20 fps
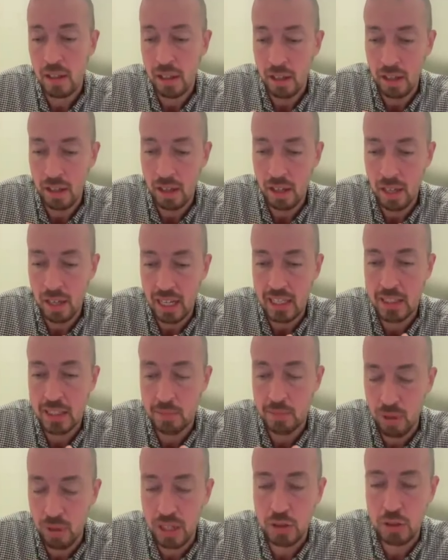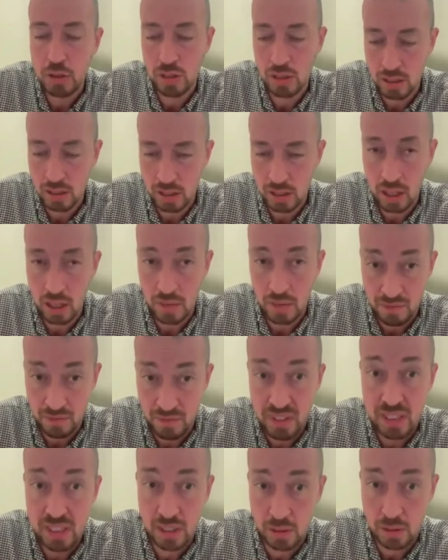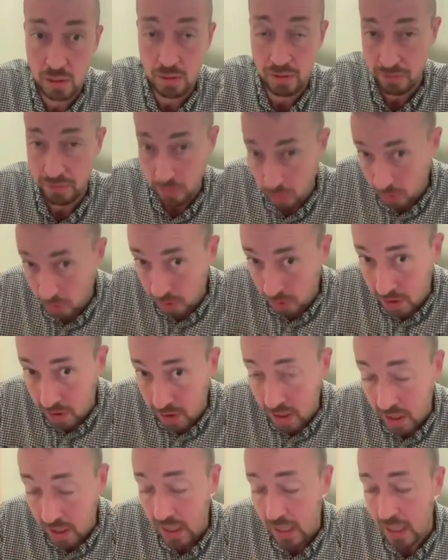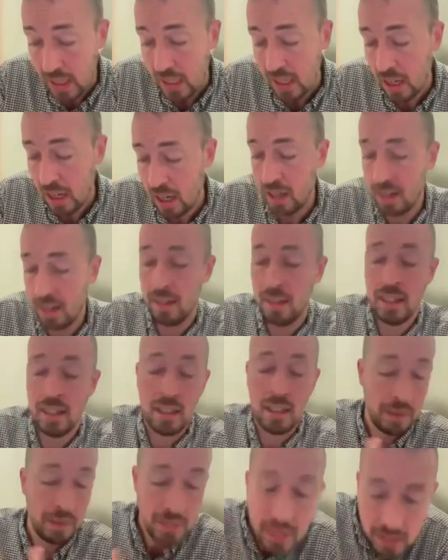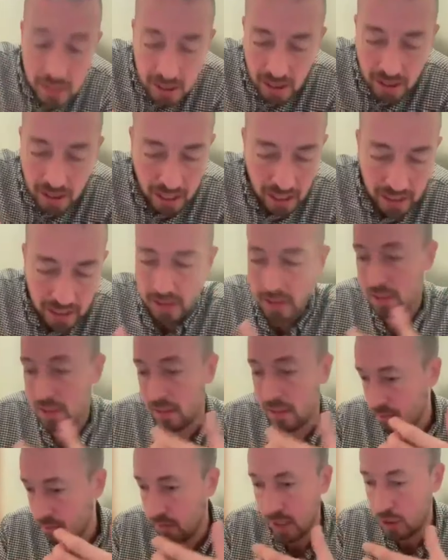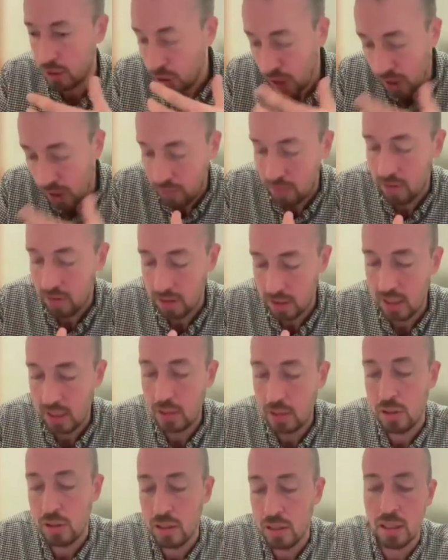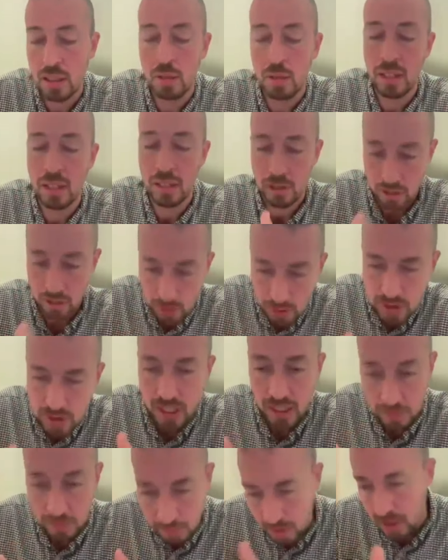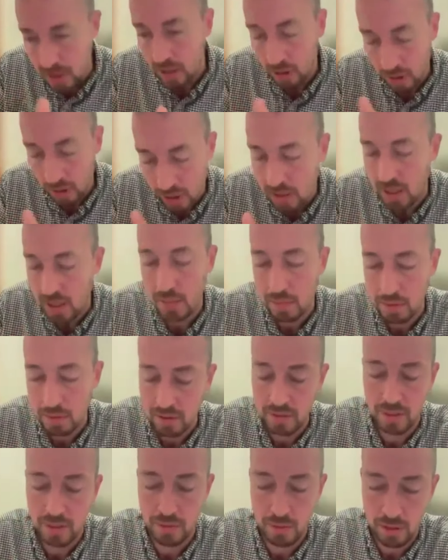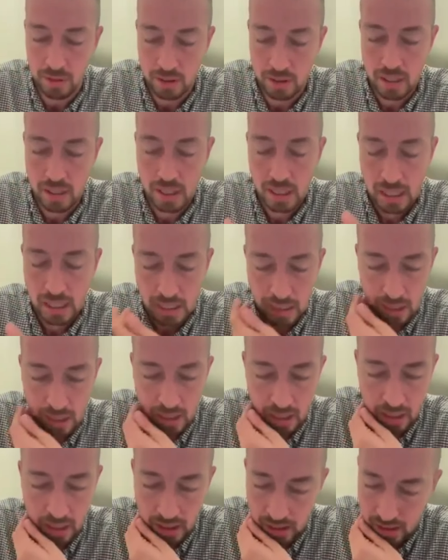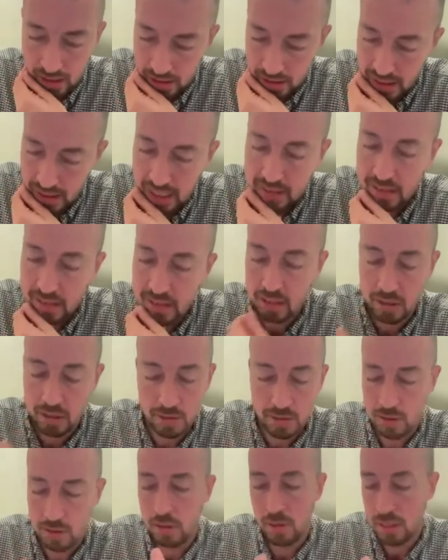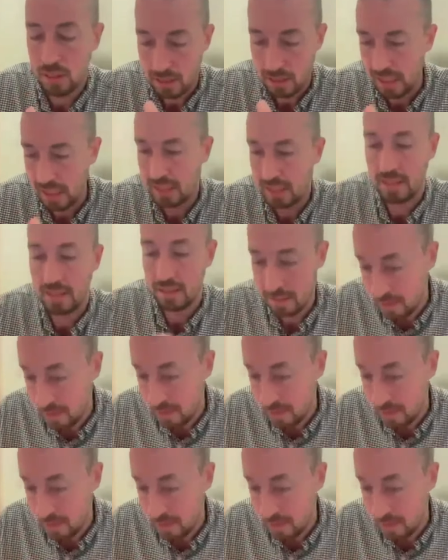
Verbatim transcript: uh, expression of physical force. Uh, and obviously that's a generalization that we associate it with the archetypes of different uh, sexes. And so it, it's